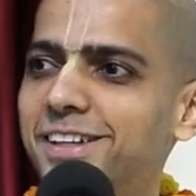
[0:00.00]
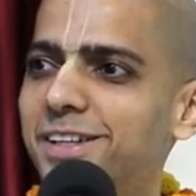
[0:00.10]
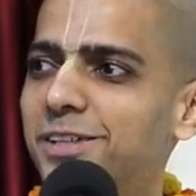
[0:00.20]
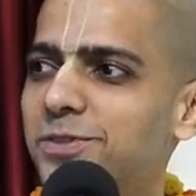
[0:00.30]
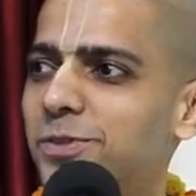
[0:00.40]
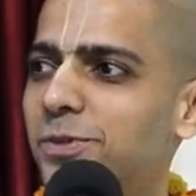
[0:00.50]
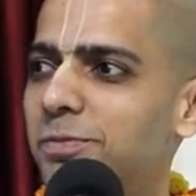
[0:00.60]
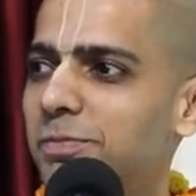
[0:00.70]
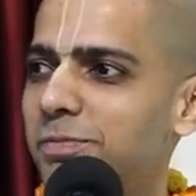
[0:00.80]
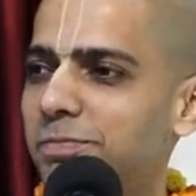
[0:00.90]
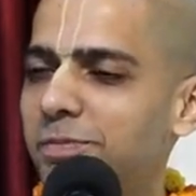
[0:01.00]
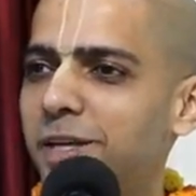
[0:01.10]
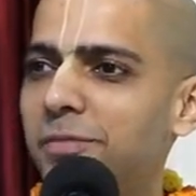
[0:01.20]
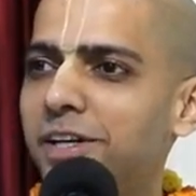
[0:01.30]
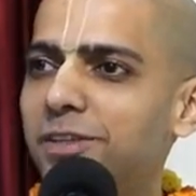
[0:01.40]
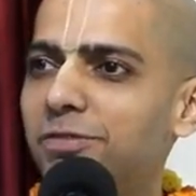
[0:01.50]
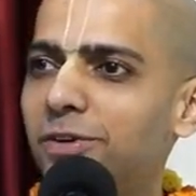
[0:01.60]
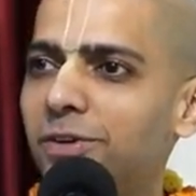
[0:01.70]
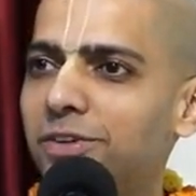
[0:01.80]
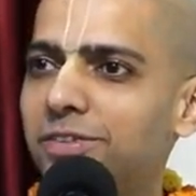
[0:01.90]
he needs to pay money
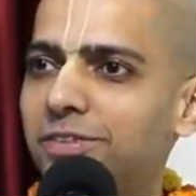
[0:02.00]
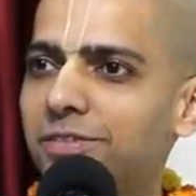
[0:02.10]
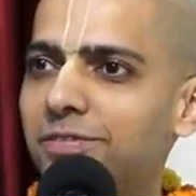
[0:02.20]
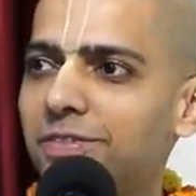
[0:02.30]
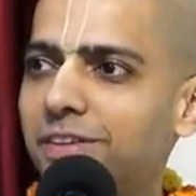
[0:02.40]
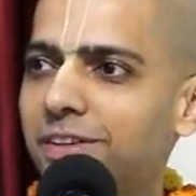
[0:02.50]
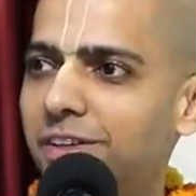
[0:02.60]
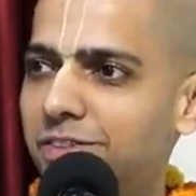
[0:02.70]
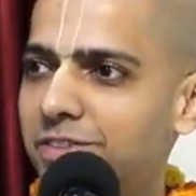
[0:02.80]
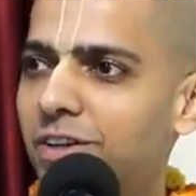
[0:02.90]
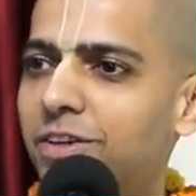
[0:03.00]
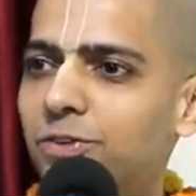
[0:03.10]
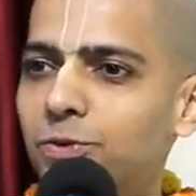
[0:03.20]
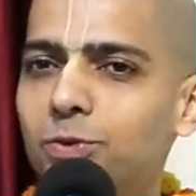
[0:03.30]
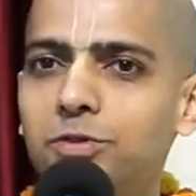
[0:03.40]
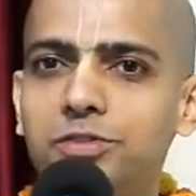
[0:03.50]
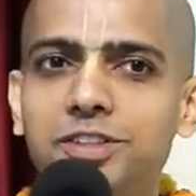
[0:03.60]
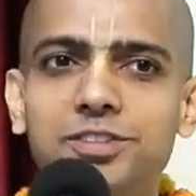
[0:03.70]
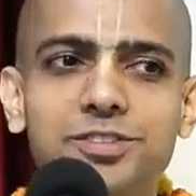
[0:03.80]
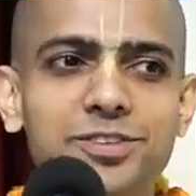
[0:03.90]
for his children's school
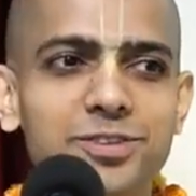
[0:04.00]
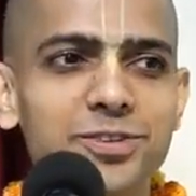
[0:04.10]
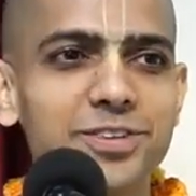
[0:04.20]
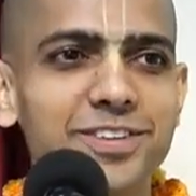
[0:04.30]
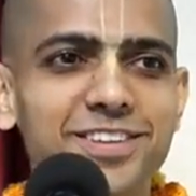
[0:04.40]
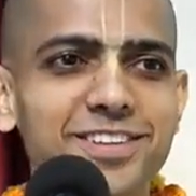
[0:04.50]
fees. No.